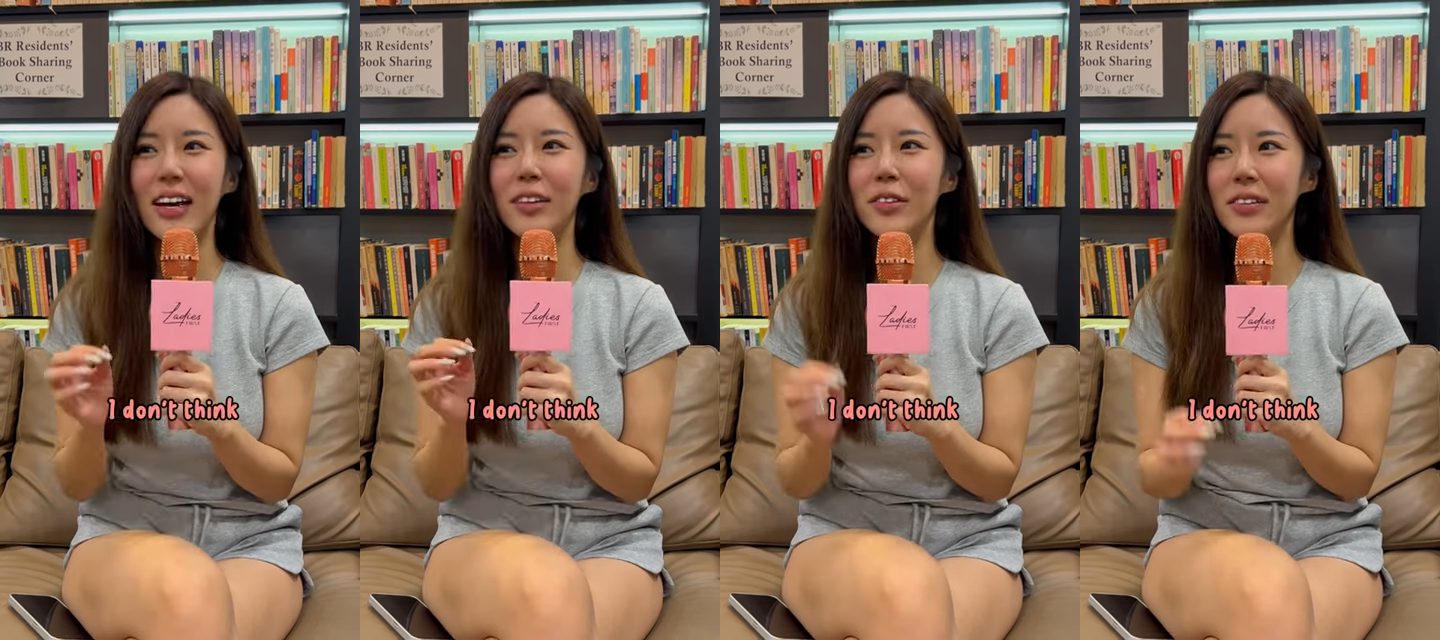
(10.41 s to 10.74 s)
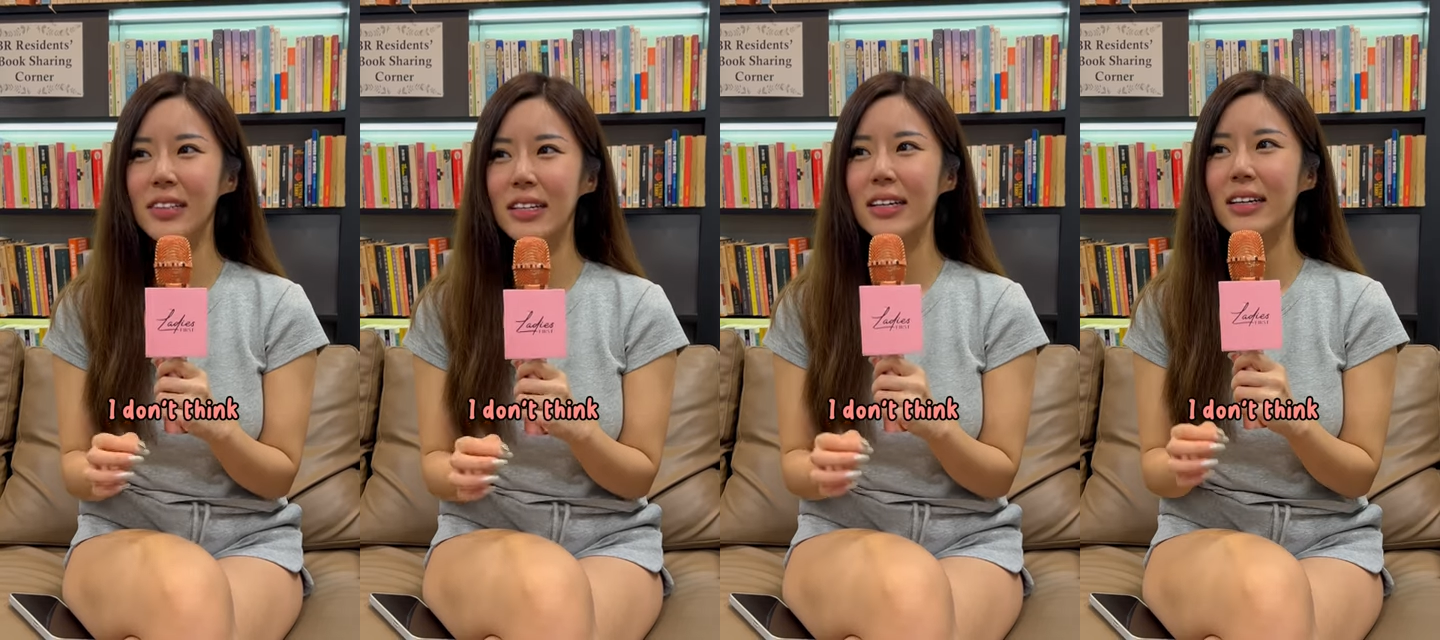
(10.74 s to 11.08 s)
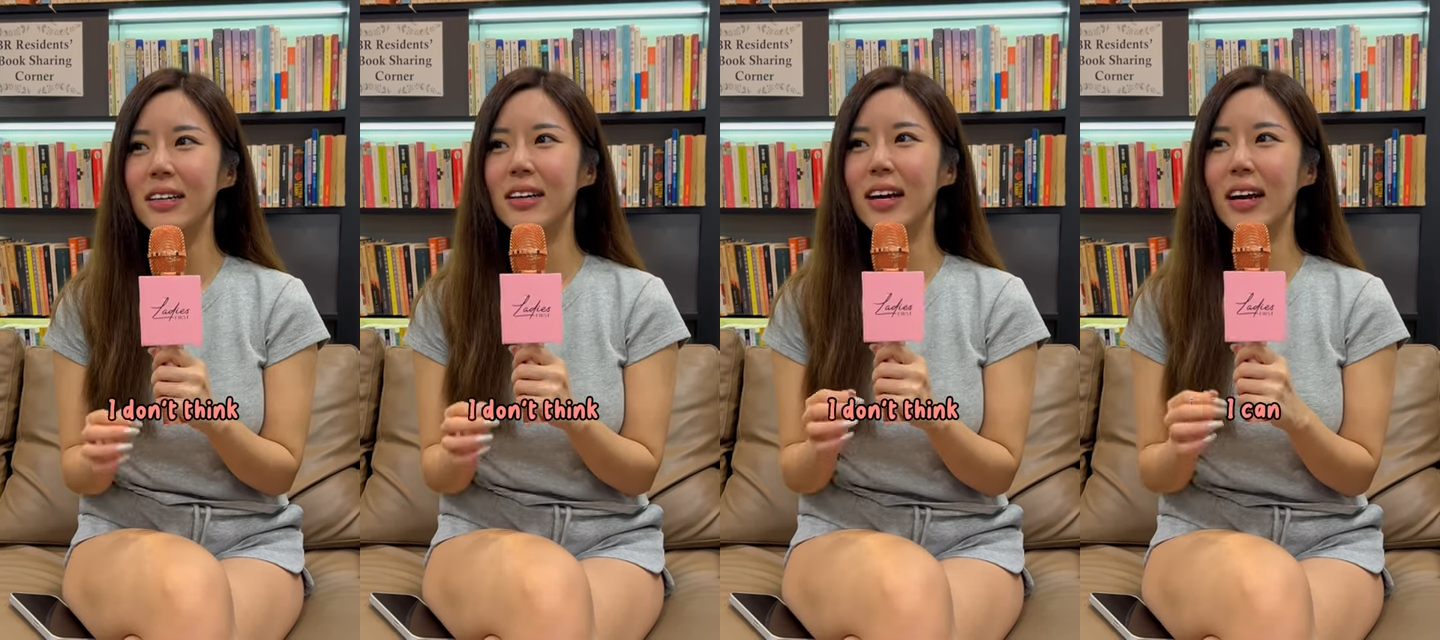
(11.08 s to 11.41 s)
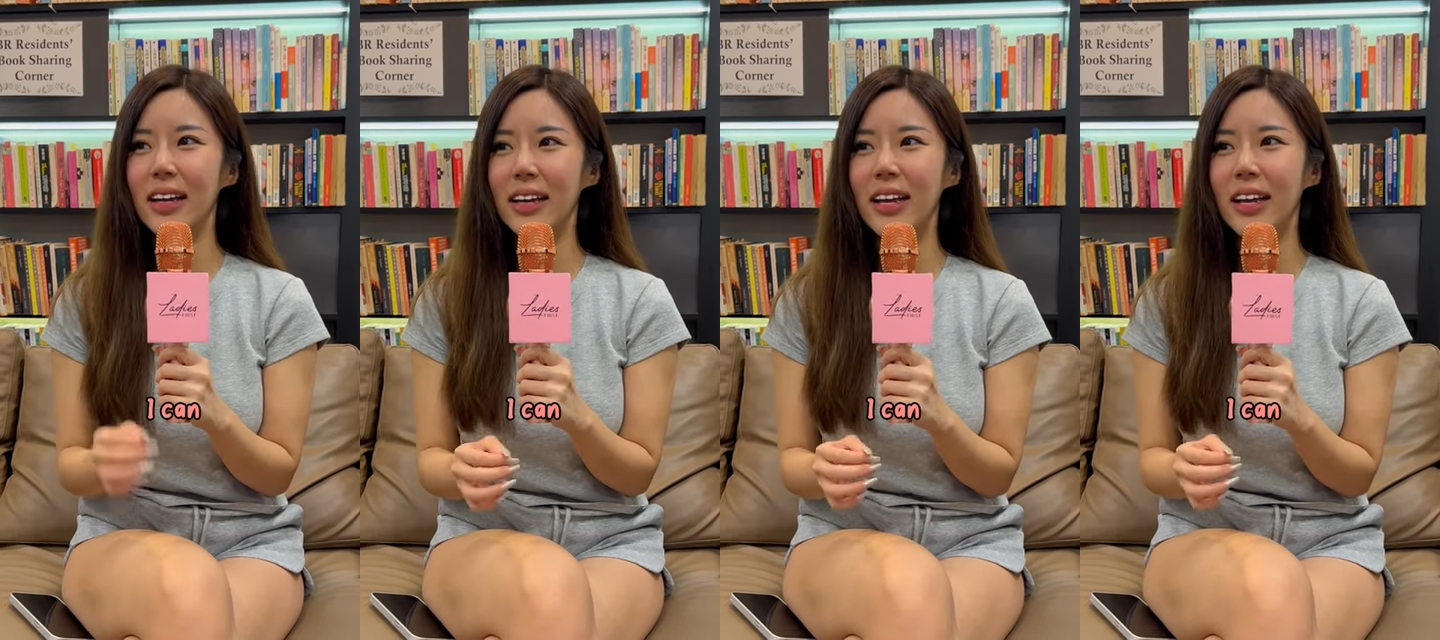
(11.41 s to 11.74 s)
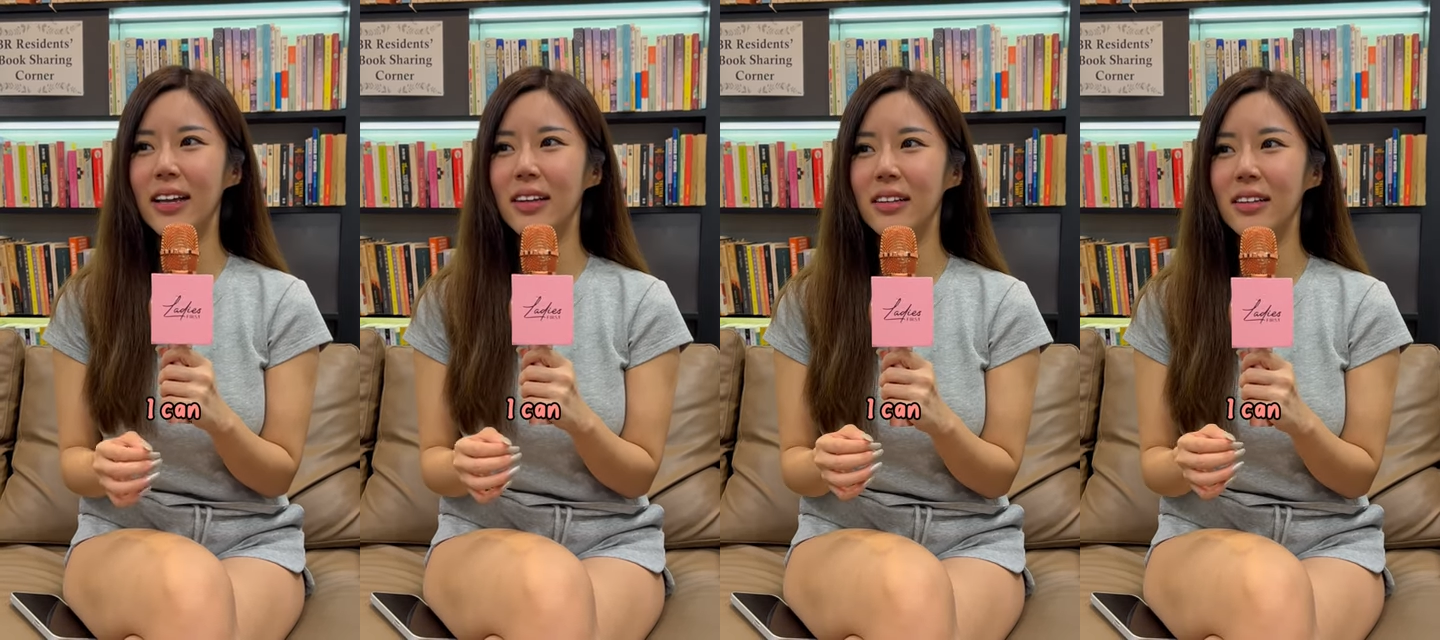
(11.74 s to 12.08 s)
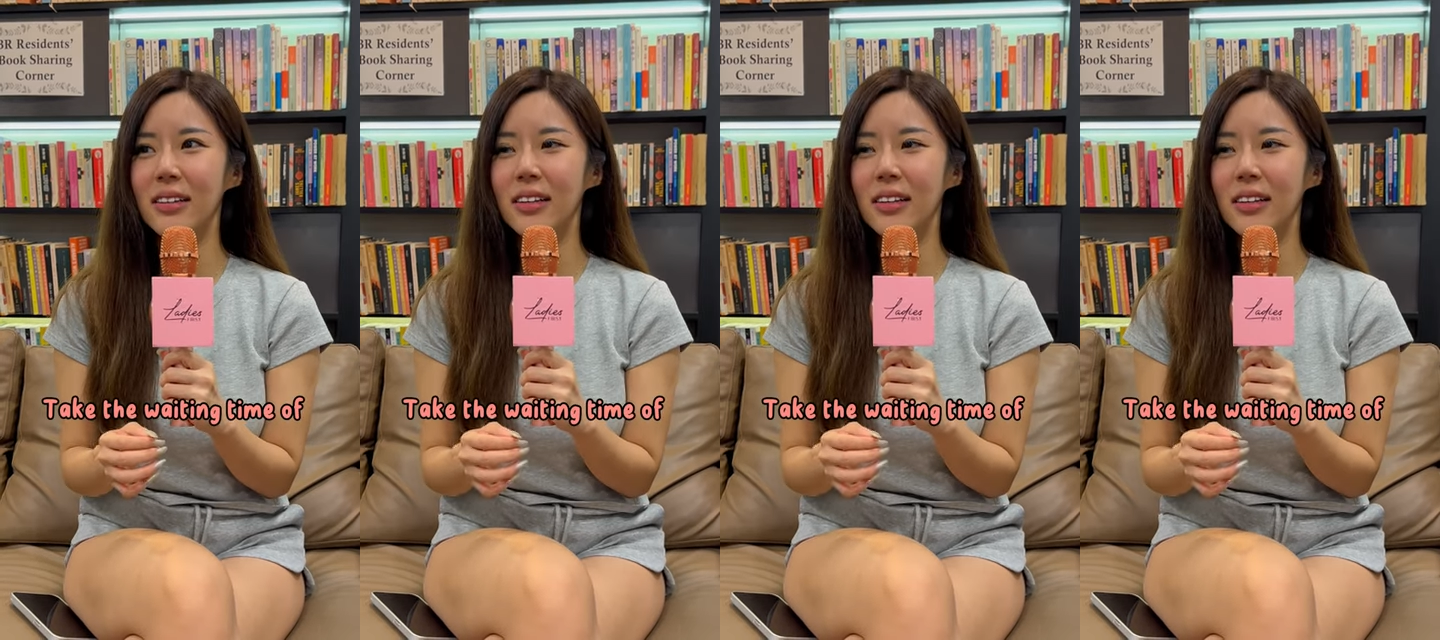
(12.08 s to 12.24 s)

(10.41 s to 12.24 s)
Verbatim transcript: I don't think I can